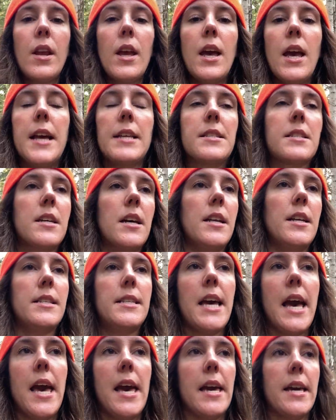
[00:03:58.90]
It's going to
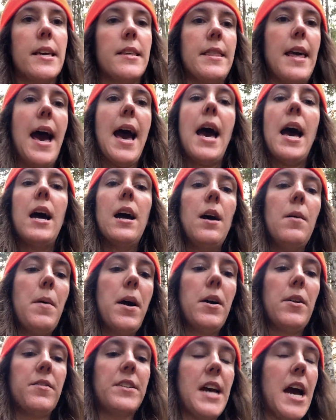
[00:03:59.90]
take that
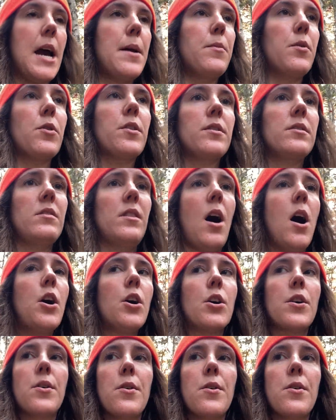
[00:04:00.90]
amount of time or longer,